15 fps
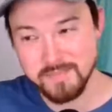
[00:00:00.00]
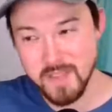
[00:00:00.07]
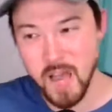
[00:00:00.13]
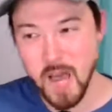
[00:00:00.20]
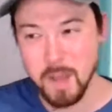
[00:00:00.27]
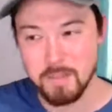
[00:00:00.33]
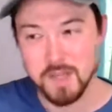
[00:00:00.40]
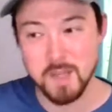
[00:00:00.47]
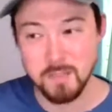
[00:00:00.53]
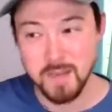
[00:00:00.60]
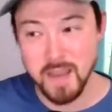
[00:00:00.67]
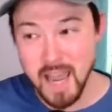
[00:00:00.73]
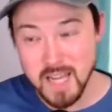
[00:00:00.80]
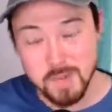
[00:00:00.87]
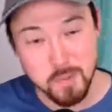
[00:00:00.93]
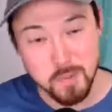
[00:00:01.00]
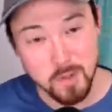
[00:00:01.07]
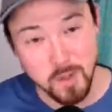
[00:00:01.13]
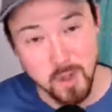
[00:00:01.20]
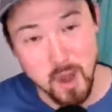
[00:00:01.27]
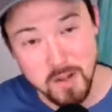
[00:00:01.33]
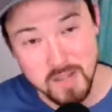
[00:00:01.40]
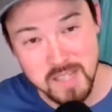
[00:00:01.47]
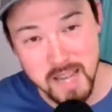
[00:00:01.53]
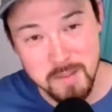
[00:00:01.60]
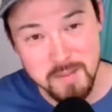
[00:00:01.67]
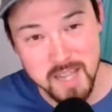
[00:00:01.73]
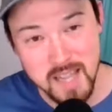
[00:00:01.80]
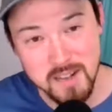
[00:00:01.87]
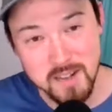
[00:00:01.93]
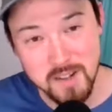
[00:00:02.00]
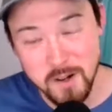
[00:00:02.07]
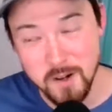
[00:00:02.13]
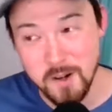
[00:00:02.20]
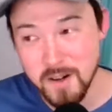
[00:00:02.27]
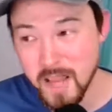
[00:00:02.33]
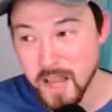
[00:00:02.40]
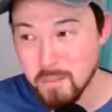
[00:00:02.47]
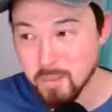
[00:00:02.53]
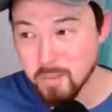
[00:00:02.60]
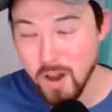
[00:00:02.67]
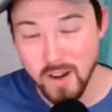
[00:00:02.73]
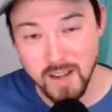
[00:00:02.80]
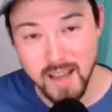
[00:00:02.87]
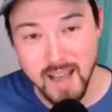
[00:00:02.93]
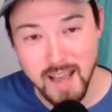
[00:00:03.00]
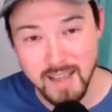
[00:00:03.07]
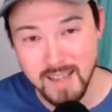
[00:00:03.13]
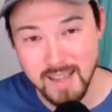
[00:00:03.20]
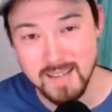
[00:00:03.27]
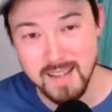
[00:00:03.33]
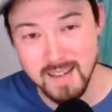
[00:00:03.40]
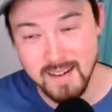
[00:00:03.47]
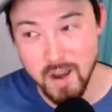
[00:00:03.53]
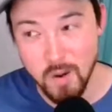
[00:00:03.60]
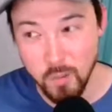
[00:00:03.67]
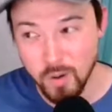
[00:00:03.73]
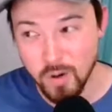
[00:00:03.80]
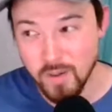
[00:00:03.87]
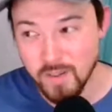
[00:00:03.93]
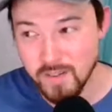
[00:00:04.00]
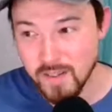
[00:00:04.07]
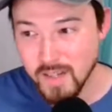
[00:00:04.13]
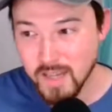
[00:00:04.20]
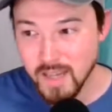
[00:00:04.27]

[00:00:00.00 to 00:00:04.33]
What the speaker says: I'm Tim Gasper, longtime data nerd and product guy at data.world,